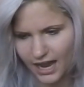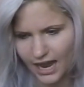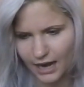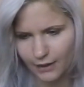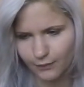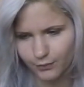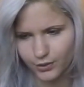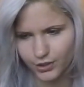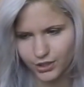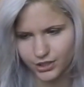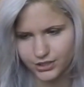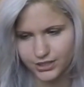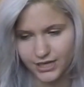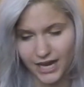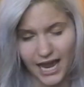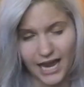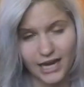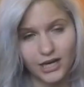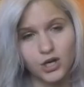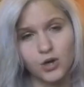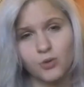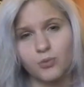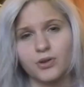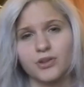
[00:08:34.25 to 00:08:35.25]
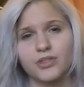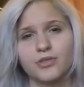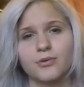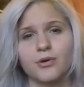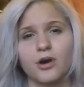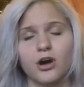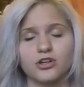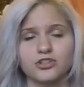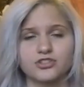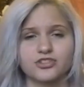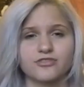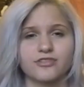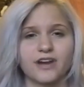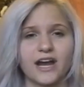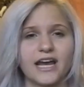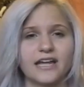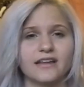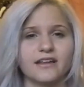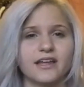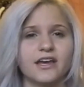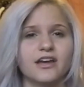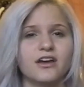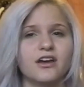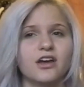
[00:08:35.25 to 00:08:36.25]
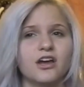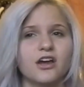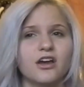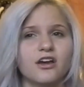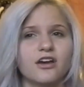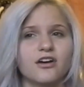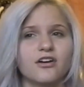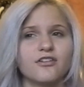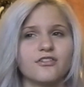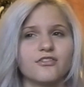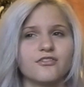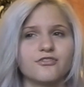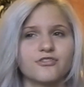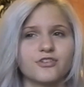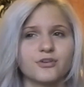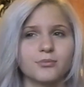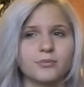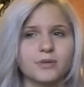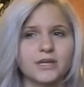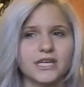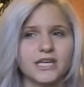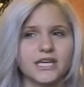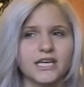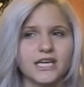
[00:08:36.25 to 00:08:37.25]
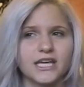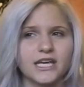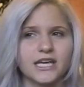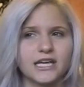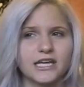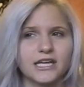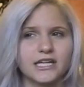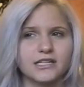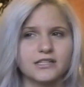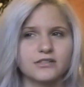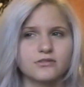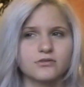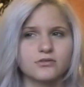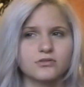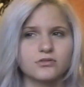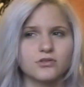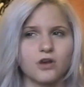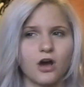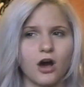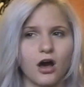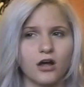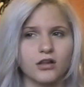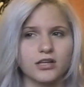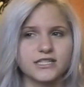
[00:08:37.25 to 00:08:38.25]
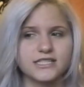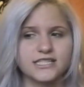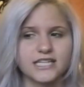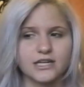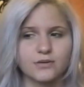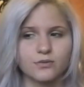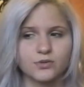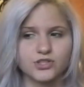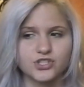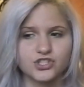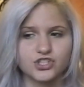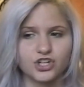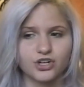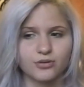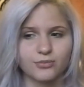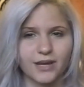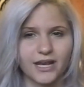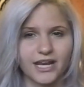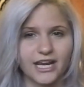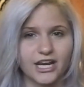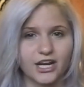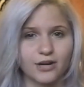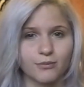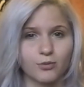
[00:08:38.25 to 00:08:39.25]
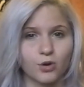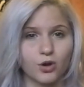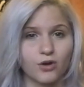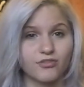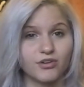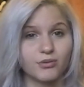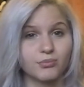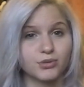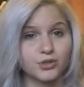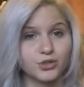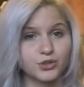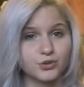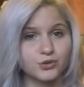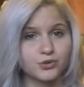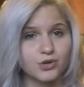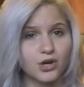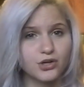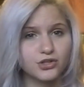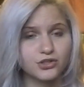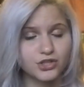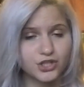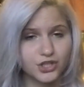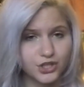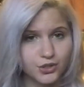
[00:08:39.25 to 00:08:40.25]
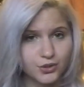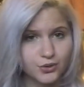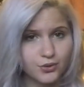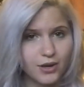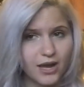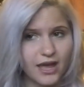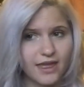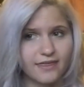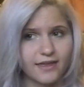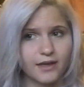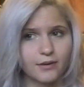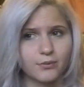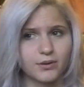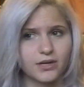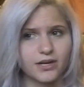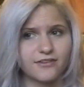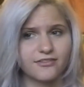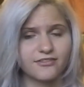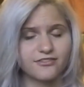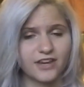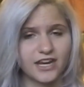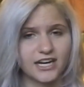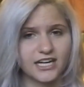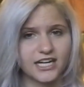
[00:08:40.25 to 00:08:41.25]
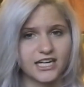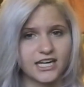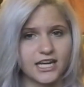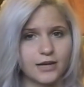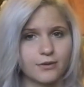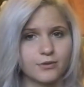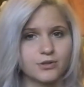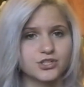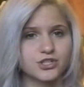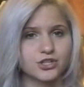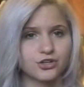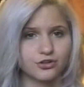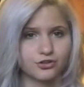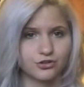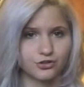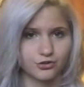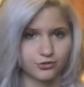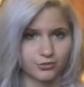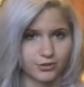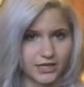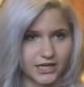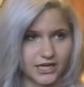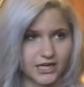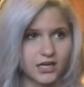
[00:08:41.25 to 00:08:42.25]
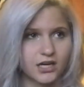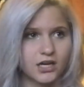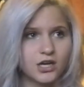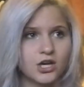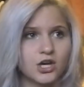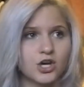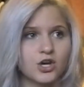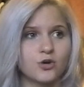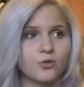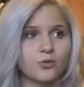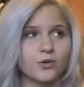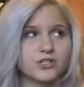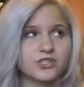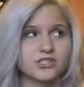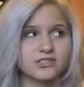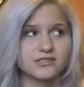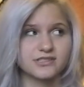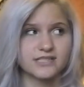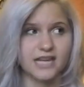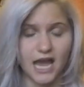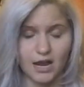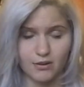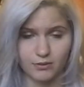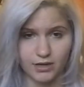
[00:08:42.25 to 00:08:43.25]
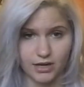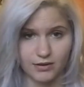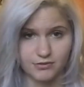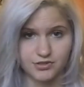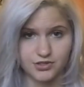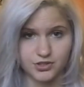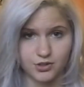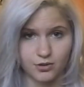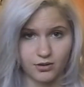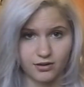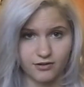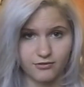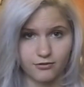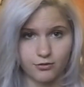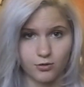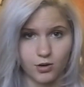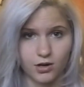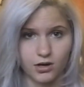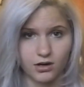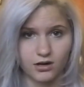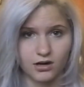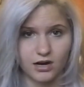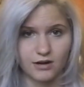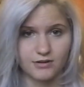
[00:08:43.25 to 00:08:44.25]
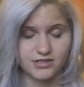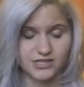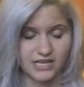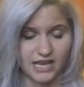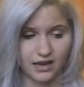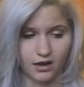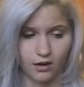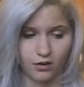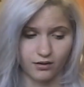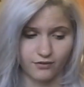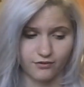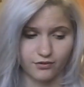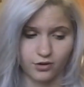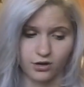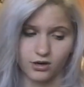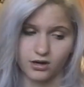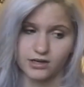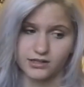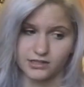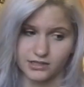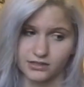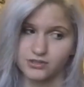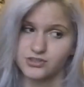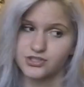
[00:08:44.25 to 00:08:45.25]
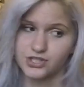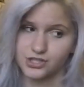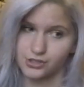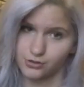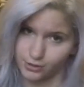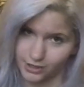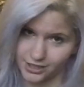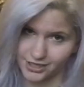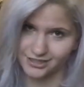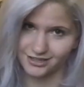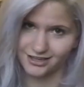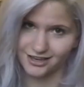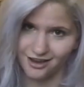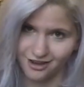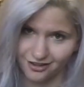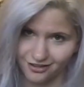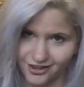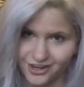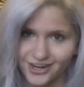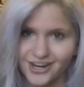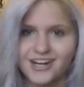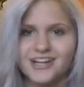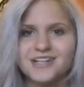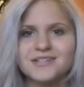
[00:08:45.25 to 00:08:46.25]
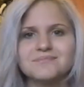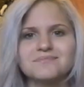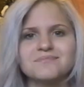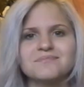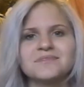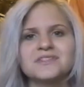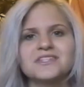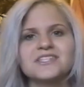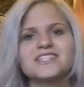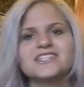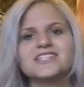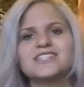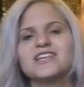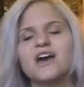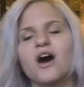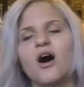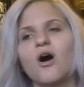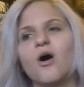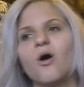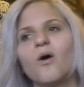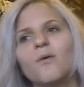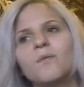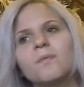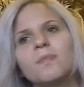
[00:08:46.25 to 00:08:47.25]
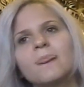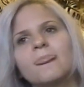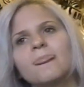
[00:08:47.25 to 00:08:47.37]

would not go with Ultraviolet. For me, all it did was turn my hair more of a blue hue, and then when it faded, it would turn green, which is not what I was going for. I was not going for a dingy green color. So